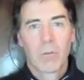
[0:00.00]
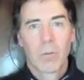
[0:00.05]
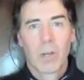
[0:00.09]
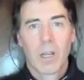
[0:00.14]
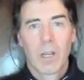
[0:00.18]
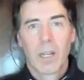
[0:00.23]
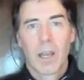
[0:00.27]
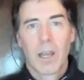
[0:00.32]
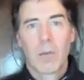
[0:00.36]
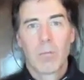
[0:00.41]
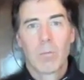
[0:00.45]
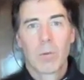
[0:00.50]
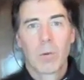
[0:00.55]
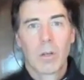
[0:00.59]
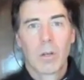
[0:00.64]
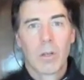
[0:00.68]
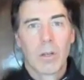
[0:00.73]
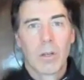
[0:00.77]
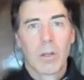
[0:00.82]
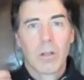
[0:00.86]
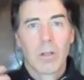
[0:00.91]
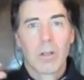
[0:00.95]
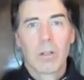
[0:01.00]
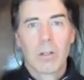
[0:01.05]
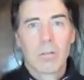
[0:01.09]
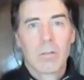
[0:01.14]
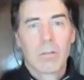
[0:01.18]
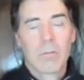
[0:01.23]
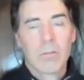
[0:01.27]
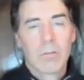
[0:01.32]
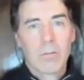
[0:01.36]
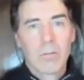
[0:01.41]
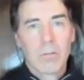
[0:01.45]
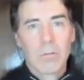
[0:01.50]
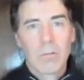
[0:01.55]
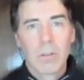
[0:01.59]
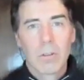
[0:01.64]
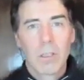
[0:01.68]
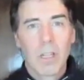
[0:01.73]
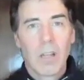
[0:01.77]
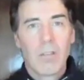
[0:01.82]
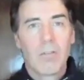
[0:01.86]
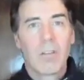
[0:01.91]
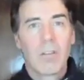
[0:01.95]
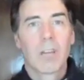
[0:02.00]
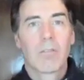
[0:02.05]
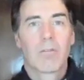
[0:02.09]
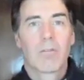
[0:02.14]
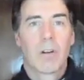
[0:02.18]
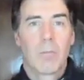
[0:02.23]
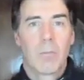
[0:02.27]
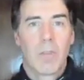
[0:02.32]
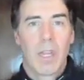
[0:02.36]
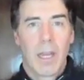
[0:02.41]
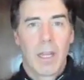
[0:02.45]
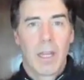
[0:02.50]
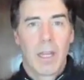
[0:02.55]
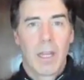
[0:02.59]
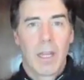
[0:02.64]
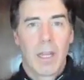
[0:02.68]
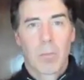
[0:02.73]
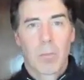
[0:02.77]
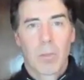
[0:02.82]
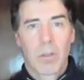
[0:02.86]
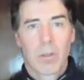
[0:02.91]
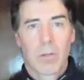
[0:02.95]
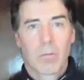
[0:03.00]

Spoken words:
when I'm living from that depth?